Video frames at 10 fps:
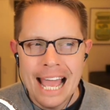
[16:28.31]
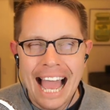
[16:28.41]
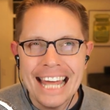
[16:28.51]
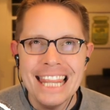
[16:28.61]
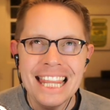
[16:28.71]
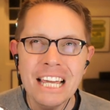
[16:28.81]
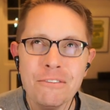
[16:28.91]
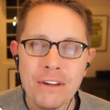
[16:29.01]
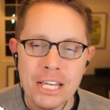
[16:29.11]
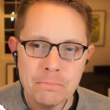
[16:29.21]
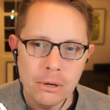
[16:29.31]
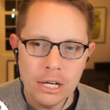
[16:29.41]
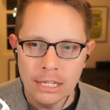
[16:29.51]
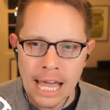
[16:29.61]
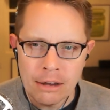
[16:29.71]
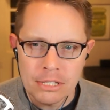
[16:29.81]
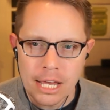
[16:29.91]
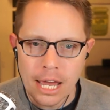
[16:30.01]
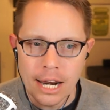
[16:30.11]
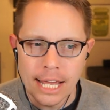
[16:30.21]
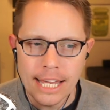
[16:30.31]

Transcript: I think Facebook allows that.